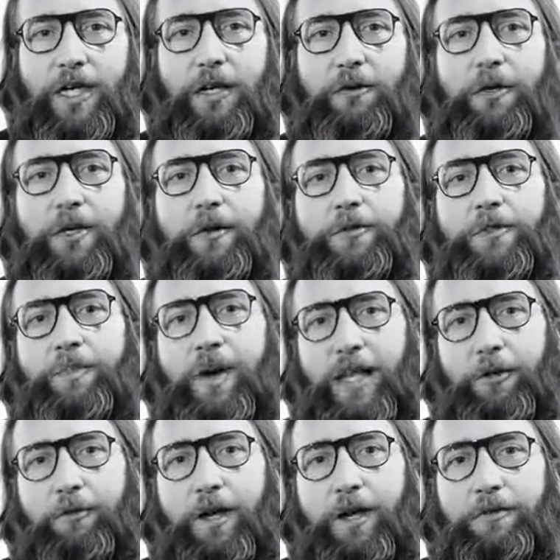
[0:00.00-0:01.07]
PlayerUnknown's
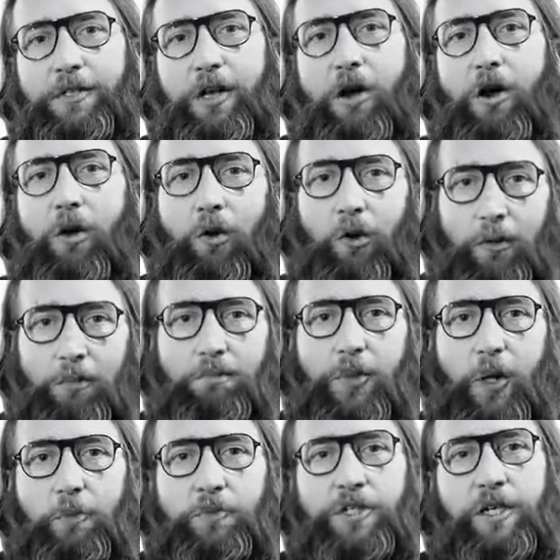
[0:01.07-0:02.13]
Battlegrounds, or
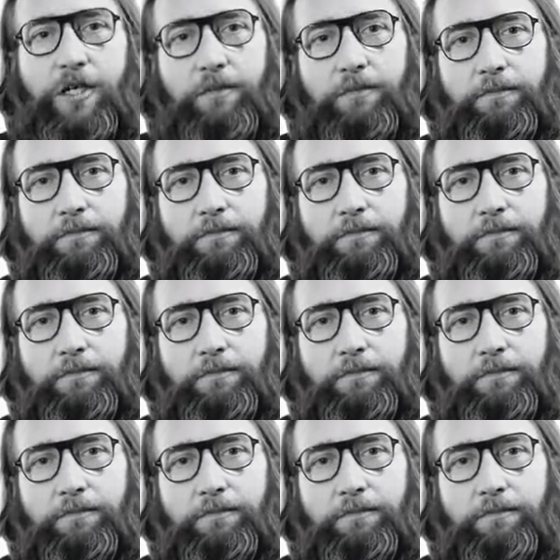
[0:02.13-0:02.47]
PUBG.